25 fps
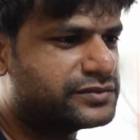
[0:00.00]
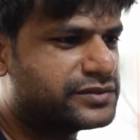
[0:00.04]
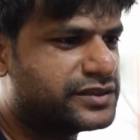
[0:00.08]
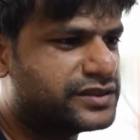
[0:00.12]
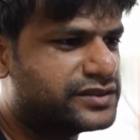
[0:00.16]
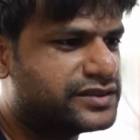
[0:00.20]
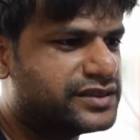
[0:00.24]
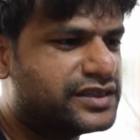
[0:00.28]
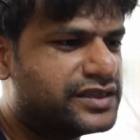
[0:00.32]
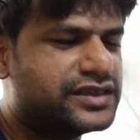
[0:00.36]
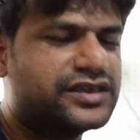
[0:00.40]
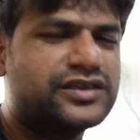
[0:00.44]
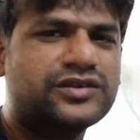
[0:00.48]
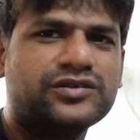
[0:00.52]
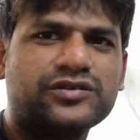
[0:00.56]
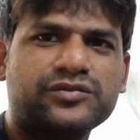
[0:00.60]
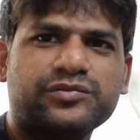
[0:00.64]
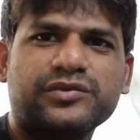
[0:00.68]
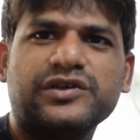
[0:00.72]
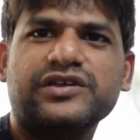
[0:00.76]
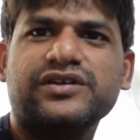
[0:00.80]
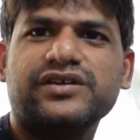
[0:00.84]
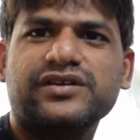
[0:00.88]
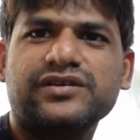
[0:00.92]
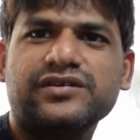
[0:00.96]
second
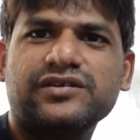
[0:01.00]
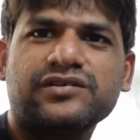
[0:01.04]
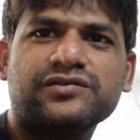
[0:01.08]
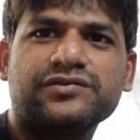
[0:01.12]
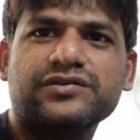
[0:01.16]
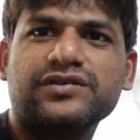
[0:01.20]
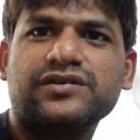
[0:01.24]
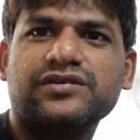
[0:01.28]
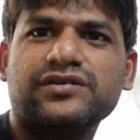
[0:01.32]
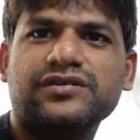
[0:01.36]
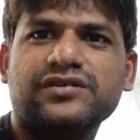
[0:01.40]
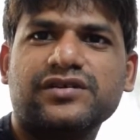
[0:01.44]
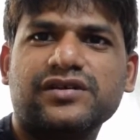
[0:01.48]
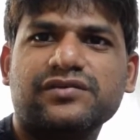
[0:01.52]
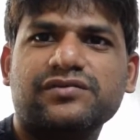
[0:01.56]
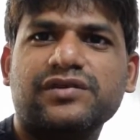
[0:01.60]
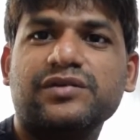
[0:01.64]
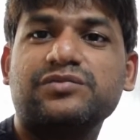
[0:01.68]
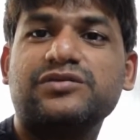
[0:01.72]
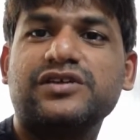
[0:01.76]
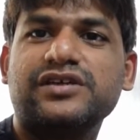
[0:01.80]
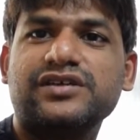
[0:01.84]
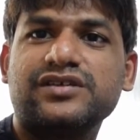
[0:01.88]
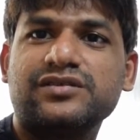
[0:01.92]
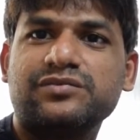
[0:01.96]
opinion of your
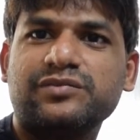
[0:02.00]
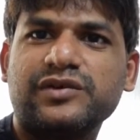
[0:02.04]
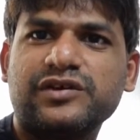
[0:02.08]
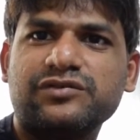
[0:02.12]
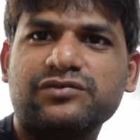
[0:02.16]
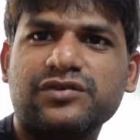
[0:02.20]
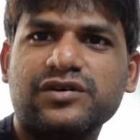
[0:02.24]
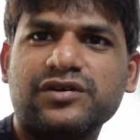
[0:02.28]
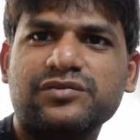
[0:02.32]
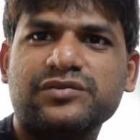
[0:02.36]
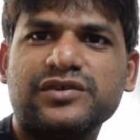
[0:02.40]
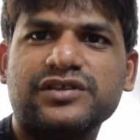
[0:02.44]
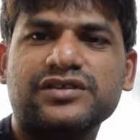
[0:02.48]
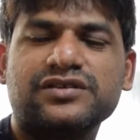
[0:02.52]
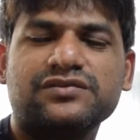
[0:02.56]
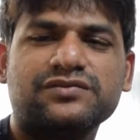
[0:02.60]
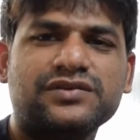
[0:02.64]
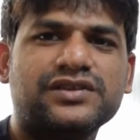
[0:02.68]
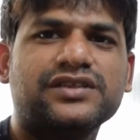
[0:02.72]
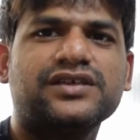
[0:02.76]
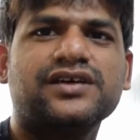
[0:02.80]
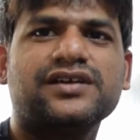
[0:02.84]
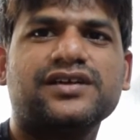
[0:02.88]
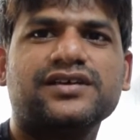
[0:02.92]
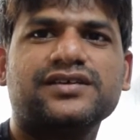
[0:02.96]
website's performance
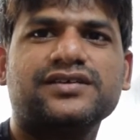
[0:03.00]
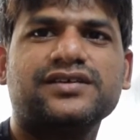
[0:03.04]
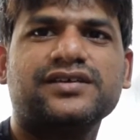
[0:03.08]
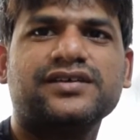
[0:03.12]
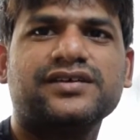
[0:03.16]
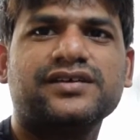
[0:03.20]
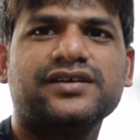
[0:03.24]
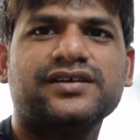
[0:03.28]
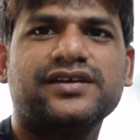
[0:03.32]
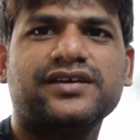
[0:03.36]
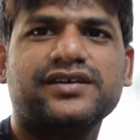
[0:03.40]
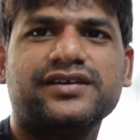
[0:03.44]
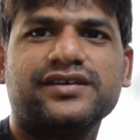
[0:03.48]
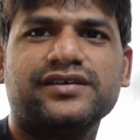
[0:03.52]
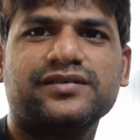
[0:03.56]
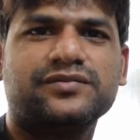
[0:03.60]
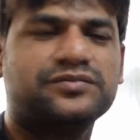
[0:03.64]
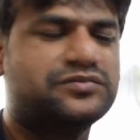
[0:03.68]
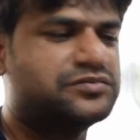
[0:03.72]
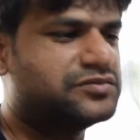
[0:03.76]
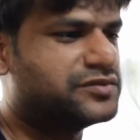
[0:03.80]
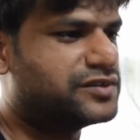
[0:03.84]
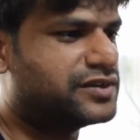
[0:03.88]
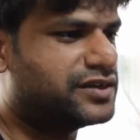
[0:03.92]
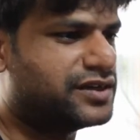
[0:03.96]
with Alexa, and
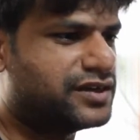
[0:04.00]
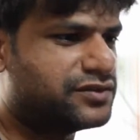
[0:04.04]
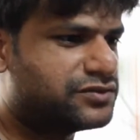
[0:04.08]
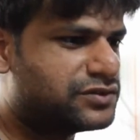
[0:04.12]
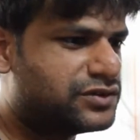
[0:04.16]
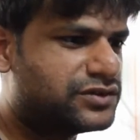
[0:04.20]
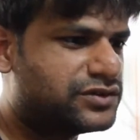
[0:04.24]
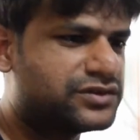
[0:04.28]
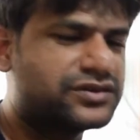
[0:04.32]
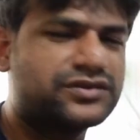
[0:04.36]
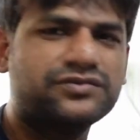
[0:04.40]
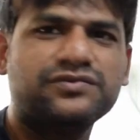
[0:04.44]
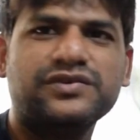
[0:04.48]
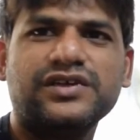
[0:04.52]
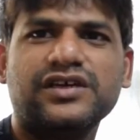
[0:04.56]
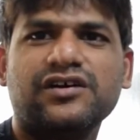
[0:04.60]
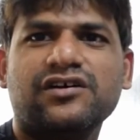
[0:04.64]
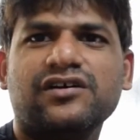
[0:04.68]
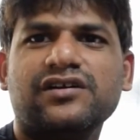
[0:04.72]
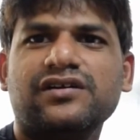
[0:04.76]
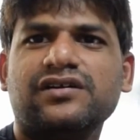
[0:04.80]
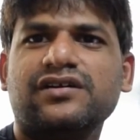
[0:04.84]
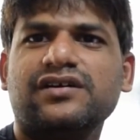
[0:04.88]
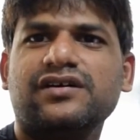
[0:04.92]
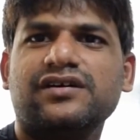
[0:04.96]
of course we
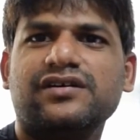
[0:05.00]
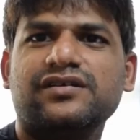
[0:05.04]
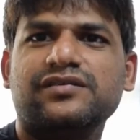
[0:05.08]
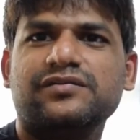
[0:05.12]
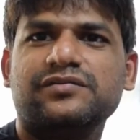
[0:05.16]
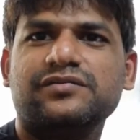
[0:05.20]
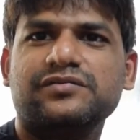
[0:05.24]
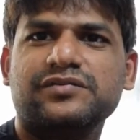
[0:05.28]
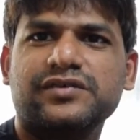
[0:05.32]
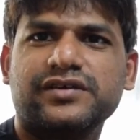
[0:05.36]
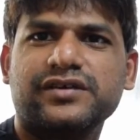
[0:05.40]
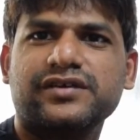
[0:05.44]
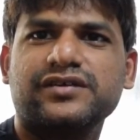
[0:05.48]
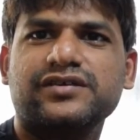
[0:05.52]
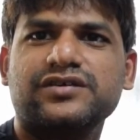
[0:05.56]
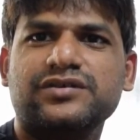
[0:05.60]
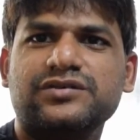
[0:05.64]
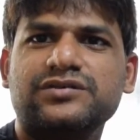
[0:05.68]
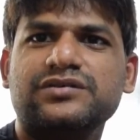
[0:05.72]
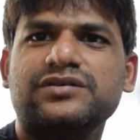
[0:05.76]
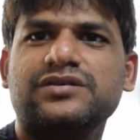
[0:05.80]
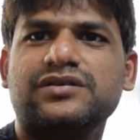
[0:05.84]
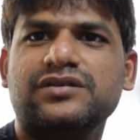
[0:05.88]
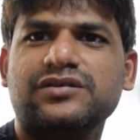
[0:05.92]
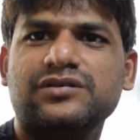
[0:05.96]
all
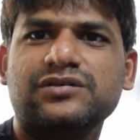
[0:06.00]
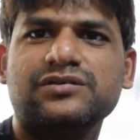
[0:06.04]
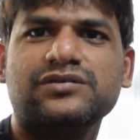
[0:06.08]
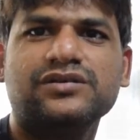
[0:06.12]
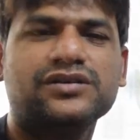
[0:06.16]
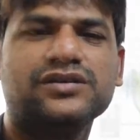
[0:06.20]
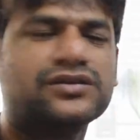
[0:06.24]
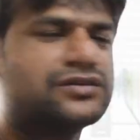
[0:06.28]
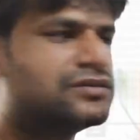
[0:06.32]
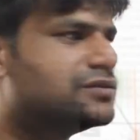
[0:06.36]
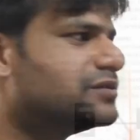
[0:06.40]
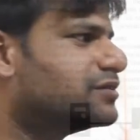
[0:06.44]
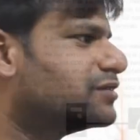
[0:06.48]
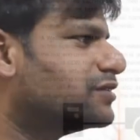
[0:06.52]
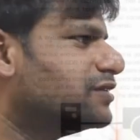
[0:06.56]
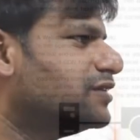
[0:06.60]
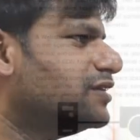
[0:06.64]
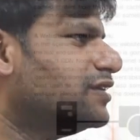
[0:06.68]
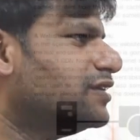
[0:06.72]
use Google tools.